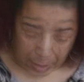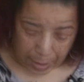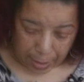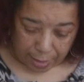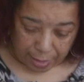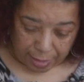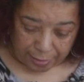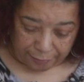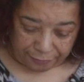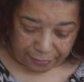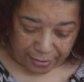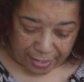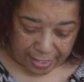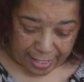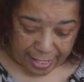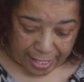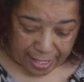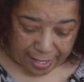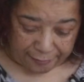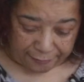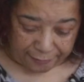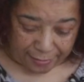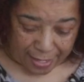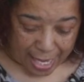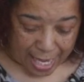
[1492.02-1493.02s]
If they
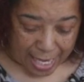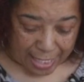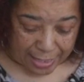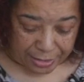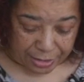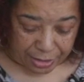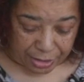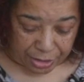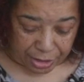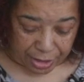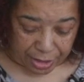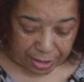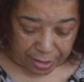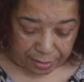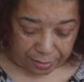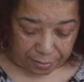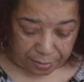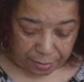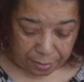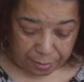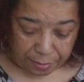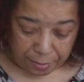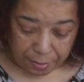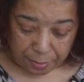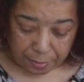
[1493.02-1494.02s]
have oxygen,
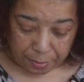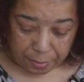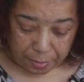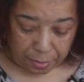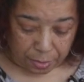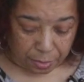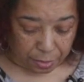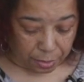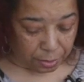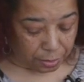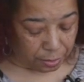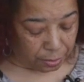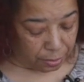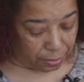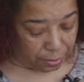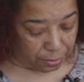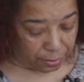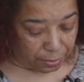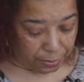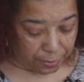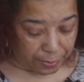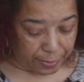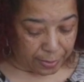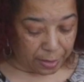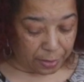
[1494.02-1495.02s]

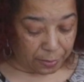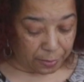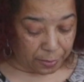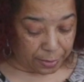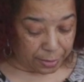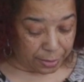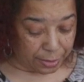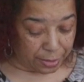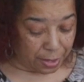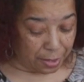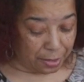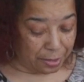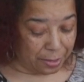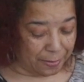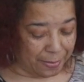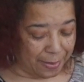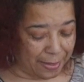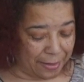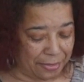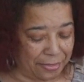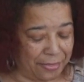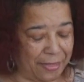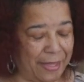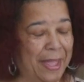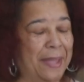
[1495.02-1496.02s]
no, we don't want to talk
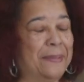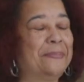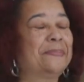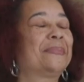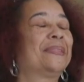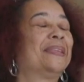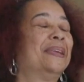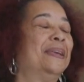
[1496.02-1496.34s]
about that.